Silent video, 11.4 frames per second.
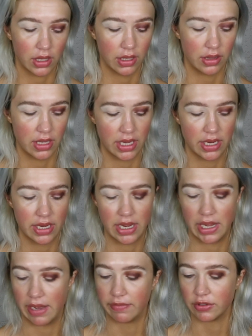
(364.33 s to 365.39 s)
And then
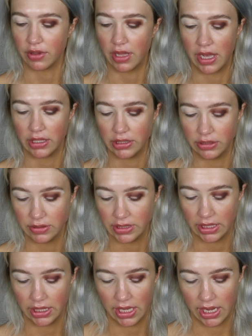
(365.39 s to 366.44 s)
after that,
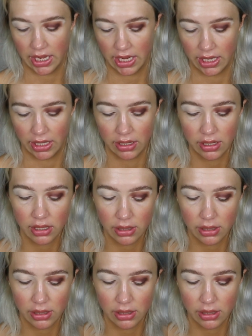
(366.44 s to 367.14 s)
using a